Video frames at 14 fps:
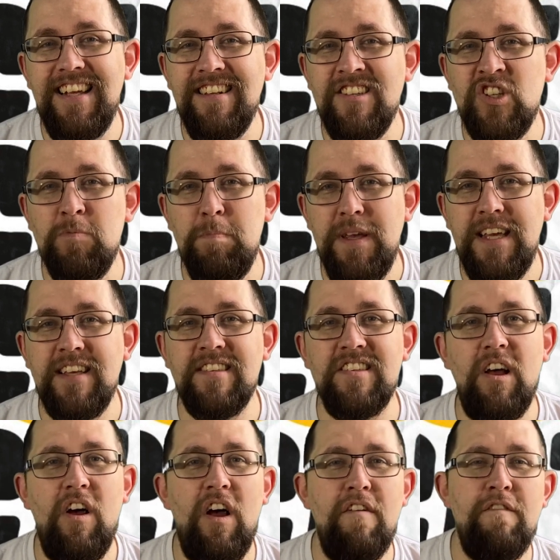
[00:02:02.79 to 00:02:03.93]
speaks
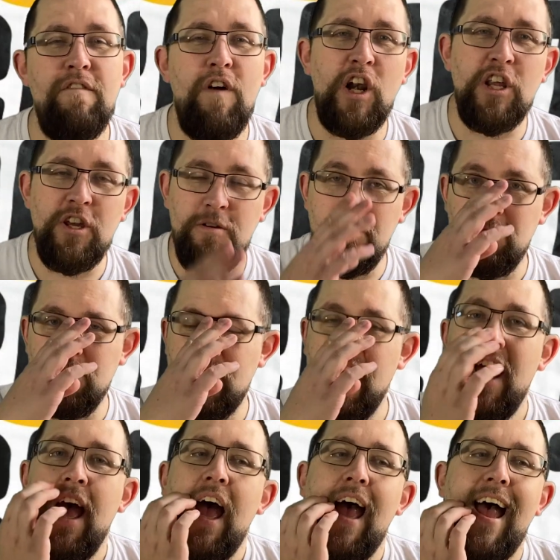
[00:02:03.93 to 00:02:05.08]
volumes.
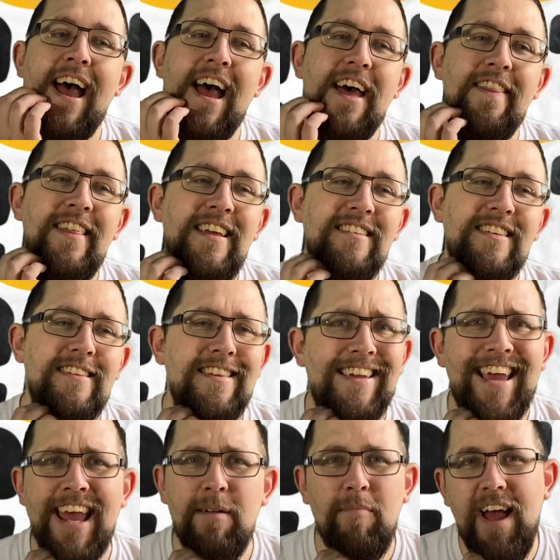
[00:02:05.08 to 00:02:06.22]
This is a
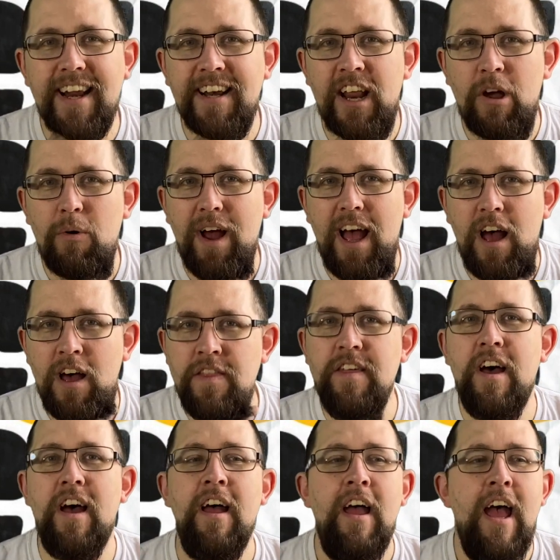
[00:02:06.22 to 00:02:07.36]
game like no
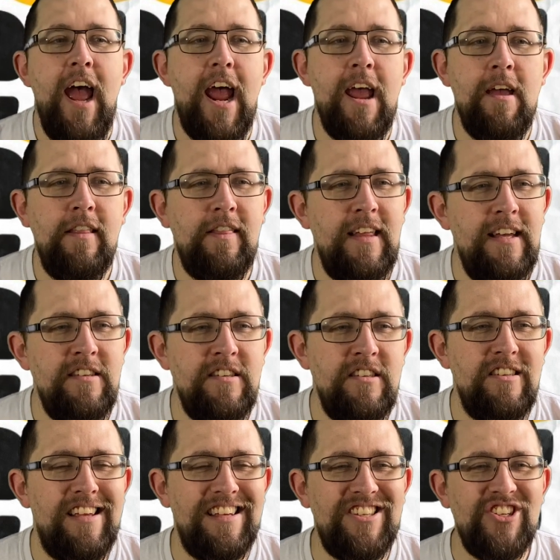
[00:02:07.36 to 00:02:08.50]
other. There's
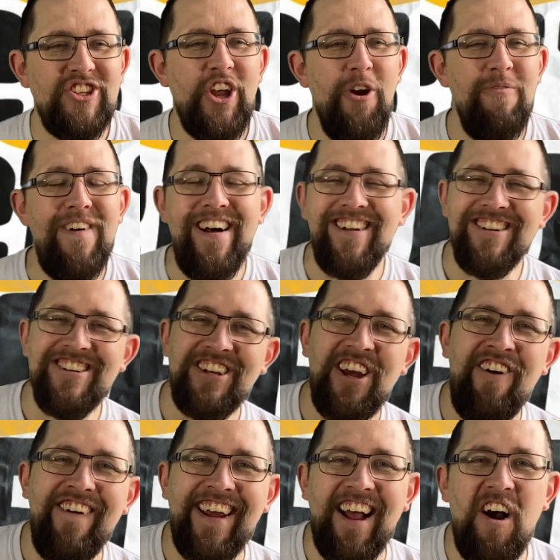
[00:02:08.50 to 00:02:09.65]
so much
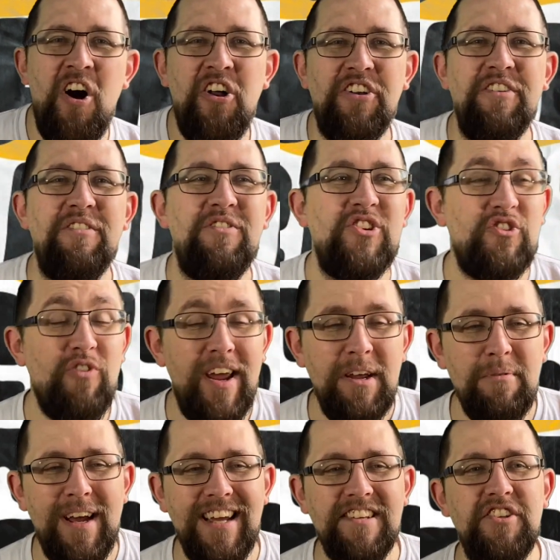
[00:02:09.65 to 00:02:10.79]
going on. Straight
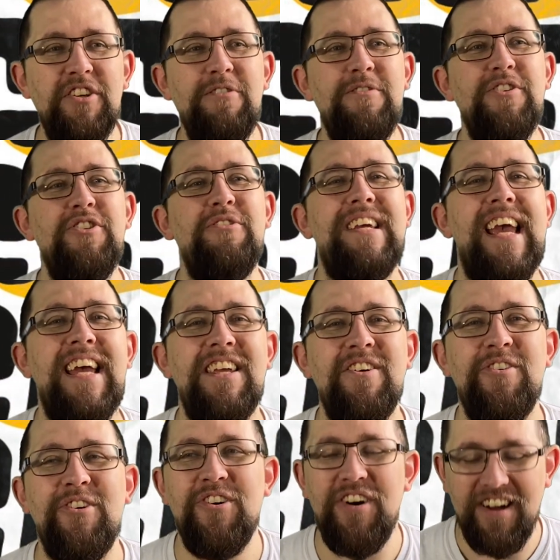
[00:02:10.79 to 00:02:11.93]
away, as soon as you get
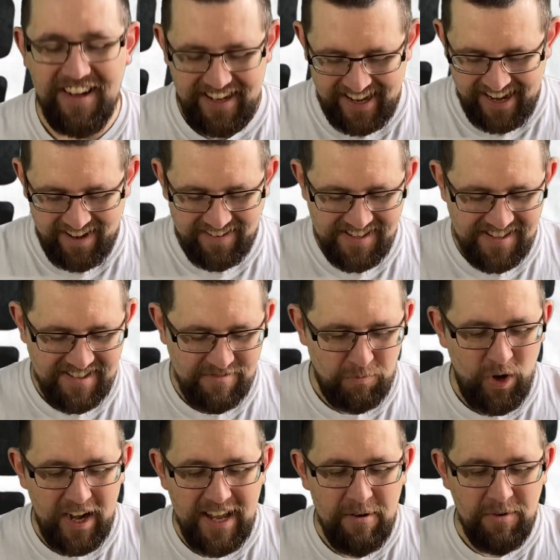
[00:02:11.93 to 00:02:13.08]
your
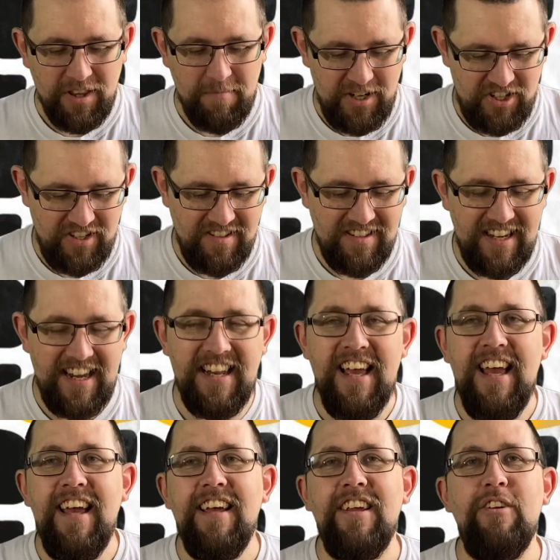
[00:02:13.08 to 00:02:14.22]
wallet with your missions in,
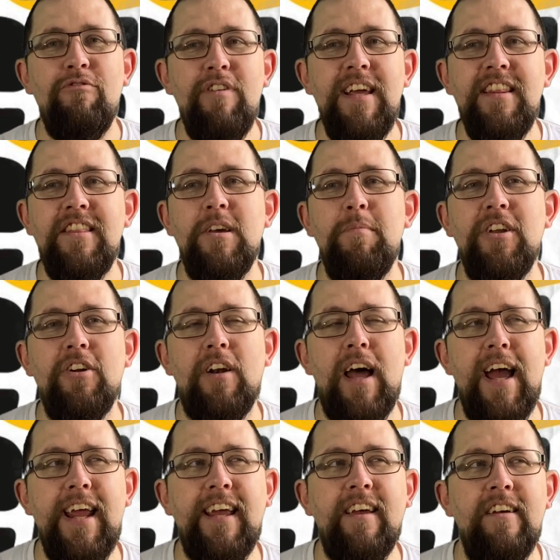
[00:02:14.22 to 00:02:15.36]
you read them and you're
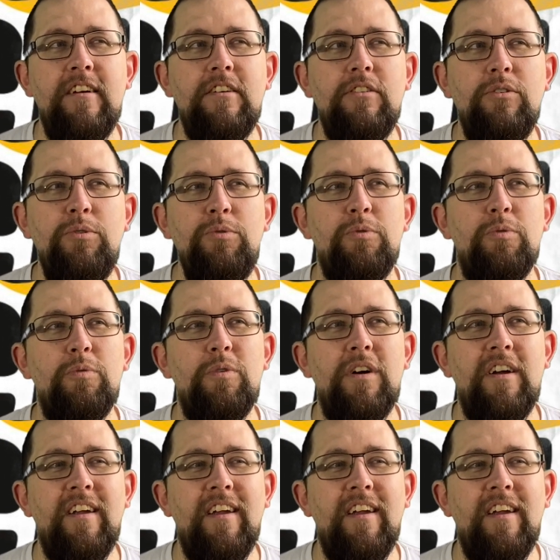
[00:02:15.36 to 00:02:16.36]
like, oh,